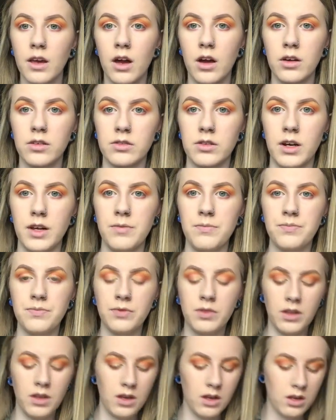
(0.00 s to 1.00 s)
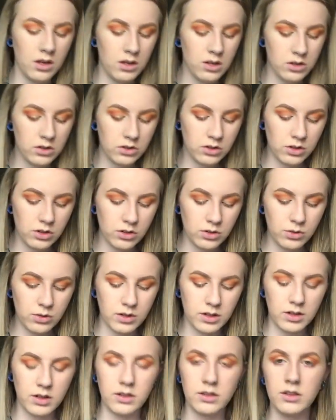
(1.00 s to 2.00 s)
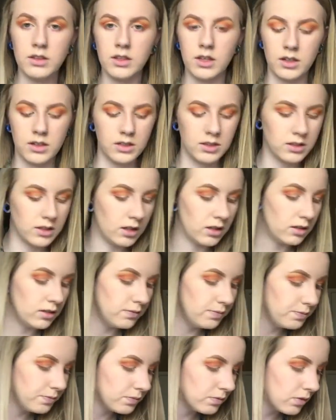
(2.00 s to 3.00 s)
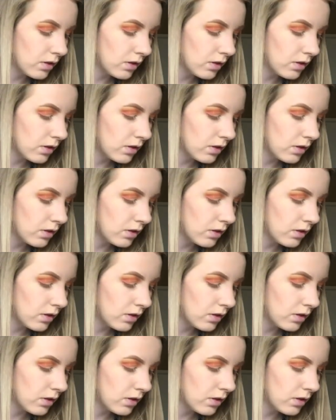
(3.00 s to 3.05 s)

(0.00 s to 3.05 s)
Alright, so now that that is done,